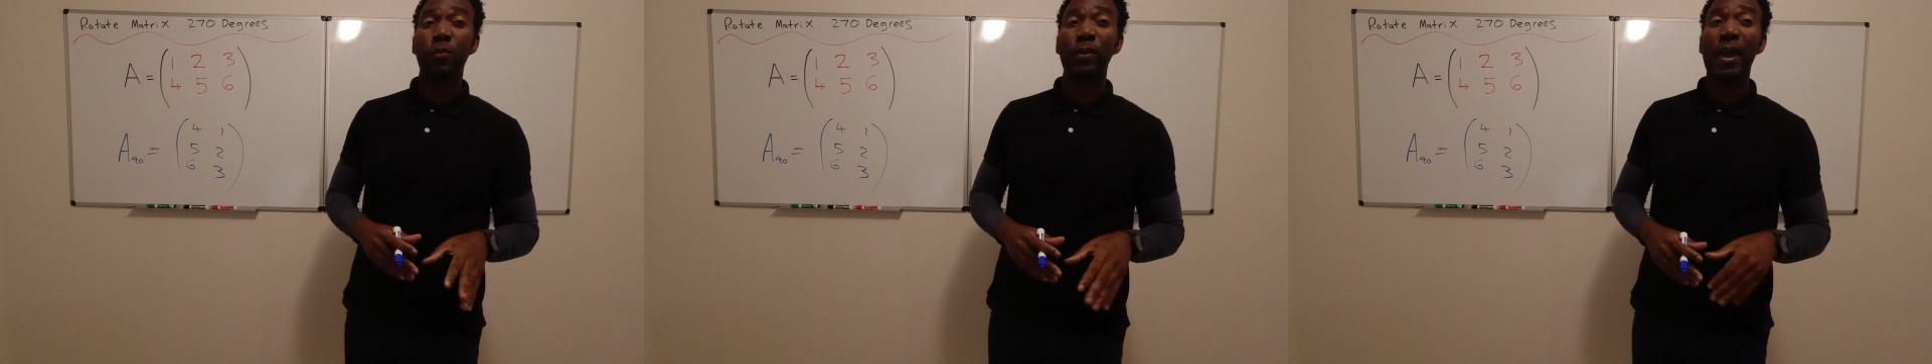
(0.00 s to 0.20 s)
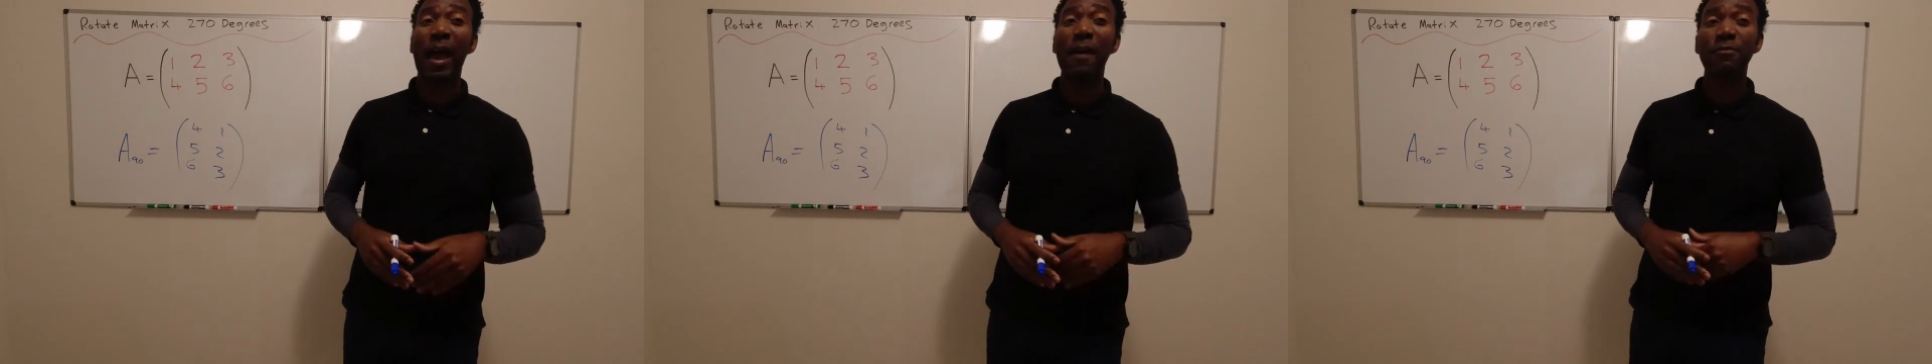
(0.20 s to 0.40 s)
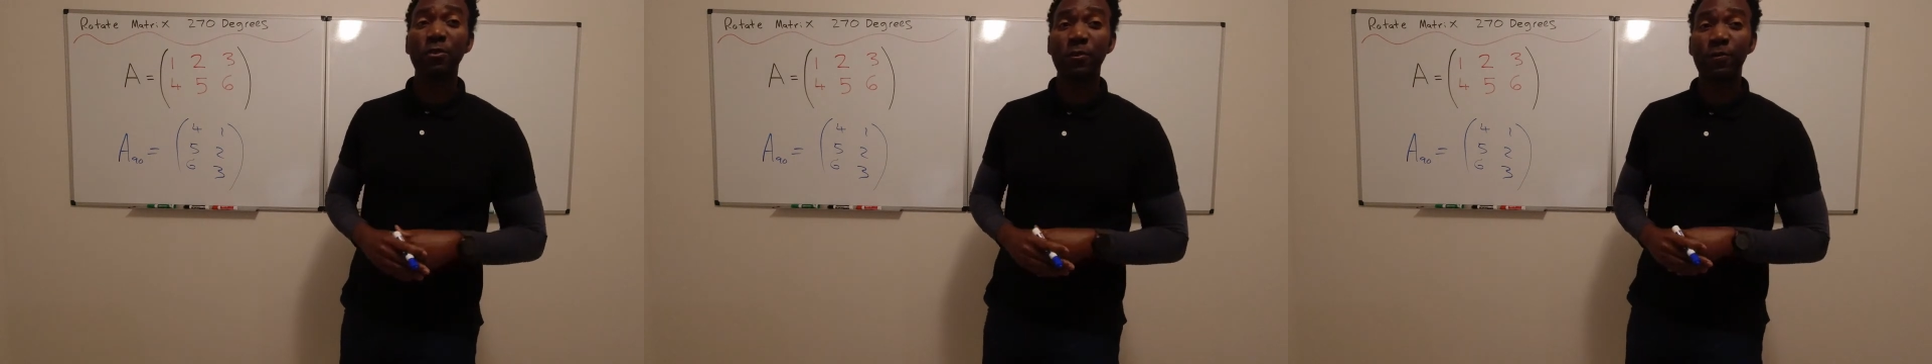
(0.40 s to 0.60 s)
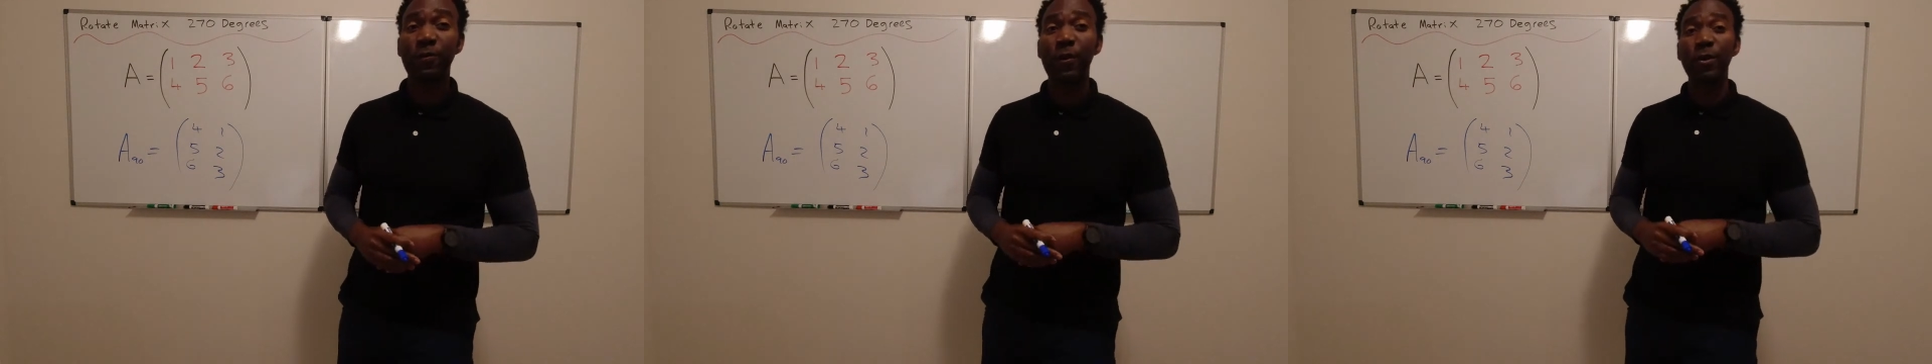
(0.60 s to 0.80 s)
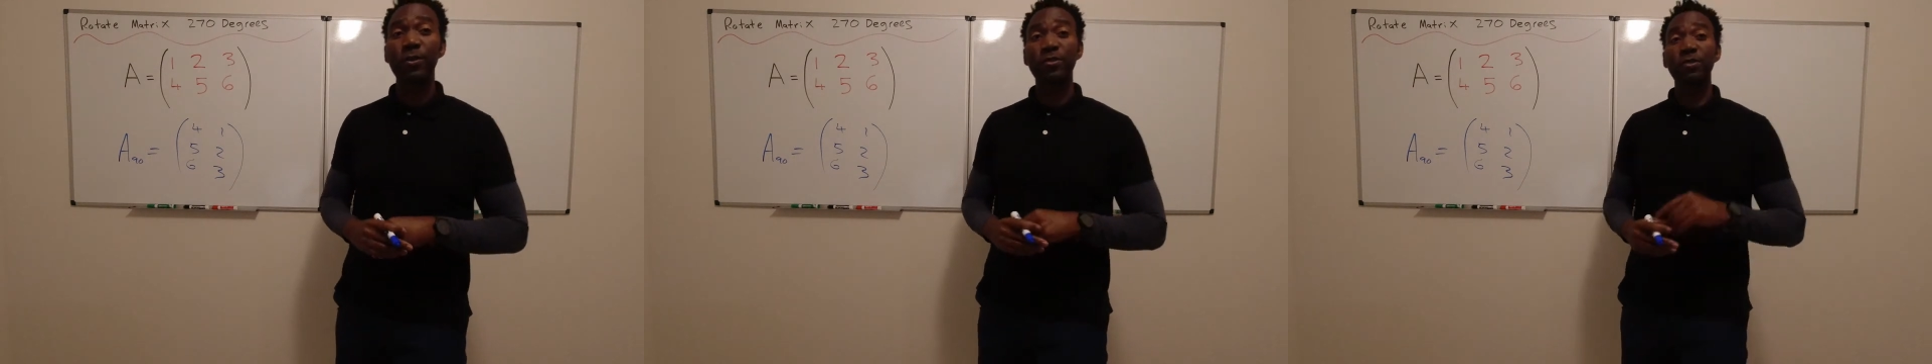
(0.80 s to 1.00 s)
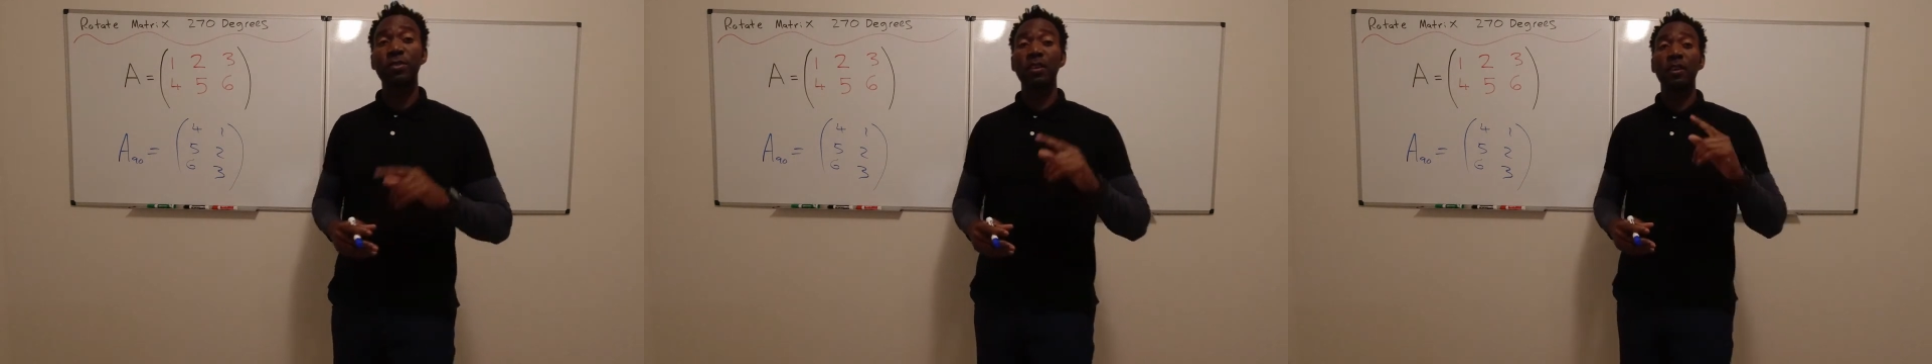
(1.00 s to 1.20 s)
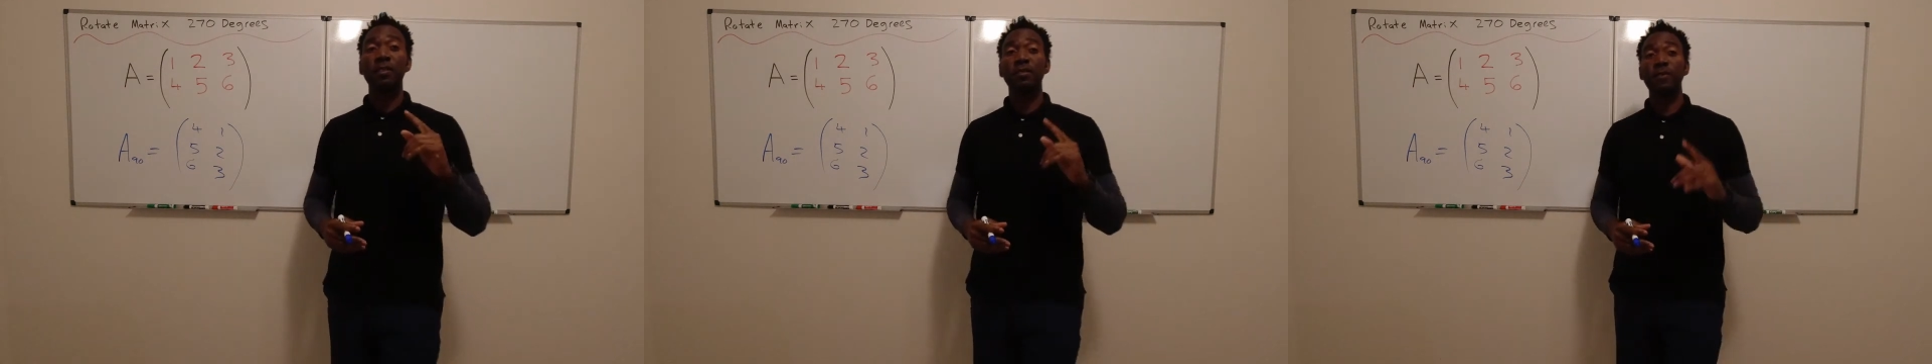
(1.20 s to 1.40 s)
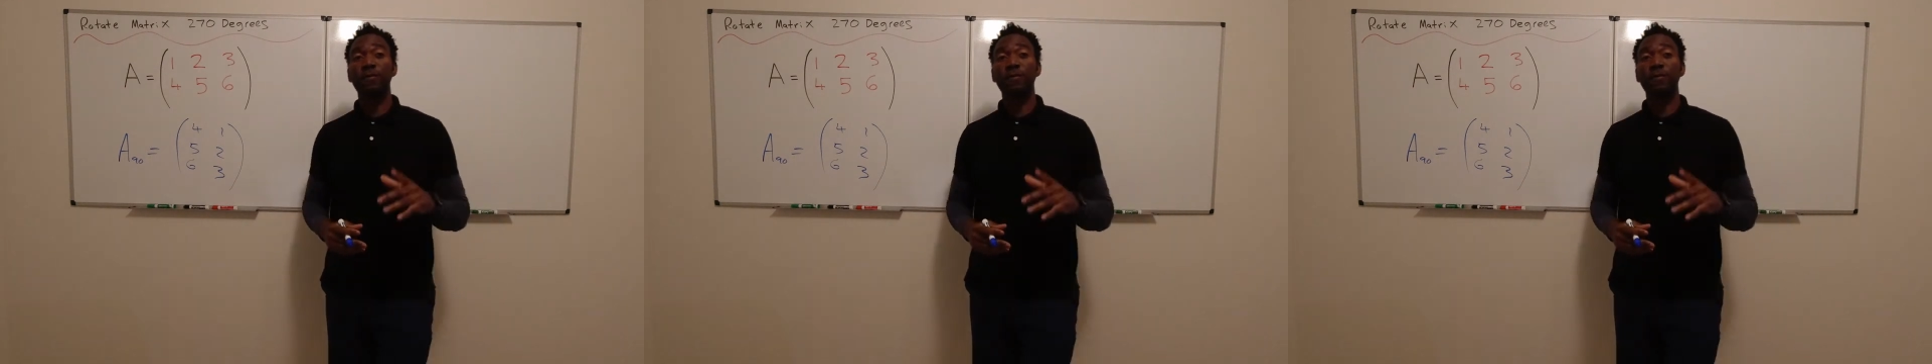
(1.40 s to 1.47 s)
we have to first